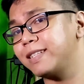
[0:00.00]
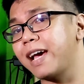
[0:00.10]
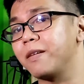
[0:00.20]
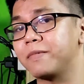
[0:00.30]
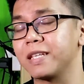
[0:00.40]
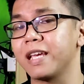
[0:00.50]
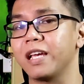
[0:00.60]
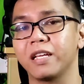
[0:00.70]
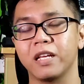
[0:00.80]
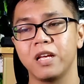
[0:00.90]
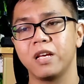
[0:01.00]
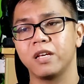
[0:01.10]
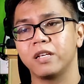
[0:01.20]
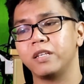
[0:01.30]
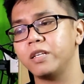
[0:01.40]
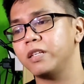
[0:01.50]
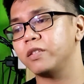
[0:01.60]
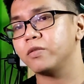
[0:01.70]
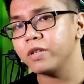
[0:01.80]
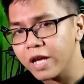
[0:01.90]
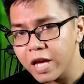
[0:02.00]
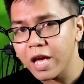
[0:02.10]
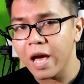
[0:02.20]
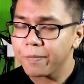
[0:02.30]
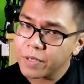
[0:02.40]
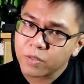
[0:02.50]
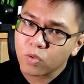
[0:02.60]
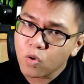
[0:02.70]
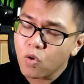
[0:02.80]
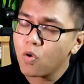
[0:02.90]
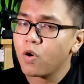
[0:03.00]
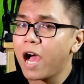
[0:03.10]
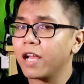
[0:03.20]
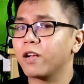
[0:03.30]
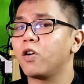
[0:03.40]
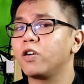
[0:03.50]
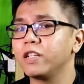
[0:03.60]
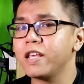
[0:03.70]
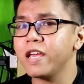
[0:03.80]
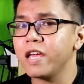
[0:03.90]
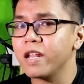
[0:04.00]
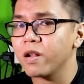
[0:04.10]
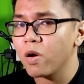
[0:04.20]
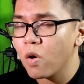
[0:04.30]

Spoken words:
Tech. In today's episode, I call it